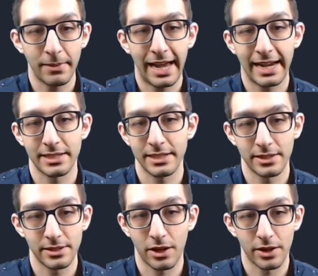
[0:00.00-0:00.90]

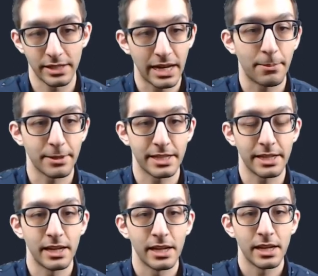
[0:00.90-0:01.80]
Axes are the
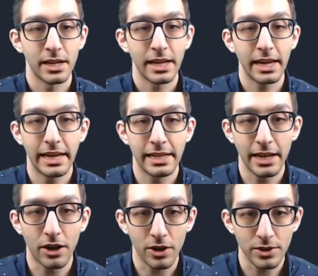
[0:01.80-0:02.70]
opposite. And
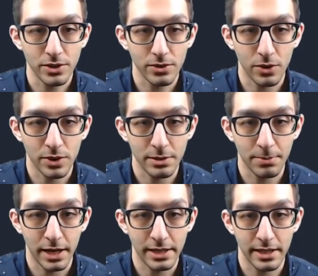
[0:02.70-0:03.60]
they also
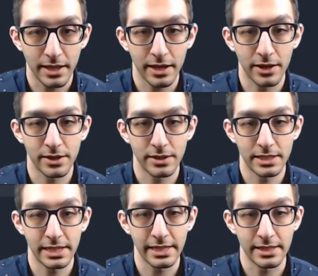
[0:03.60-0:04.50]
correspond to their
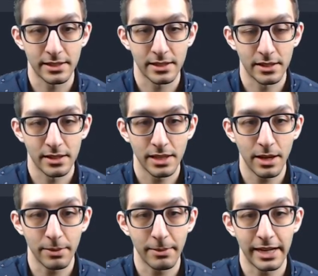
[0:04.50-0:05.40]
scenes that
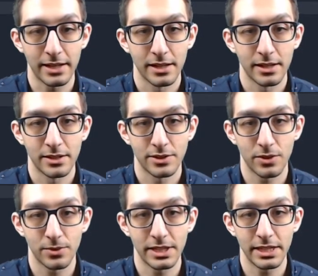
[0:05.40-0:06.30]
we made. So
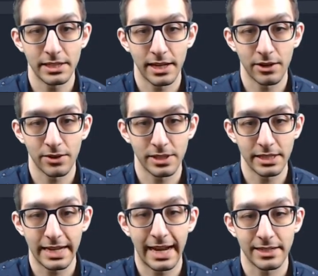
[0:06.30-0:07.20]
scenes arrow, scenes
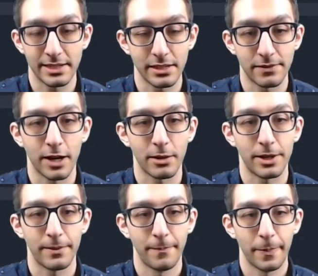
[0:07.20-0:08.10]
axe, scenes fireball.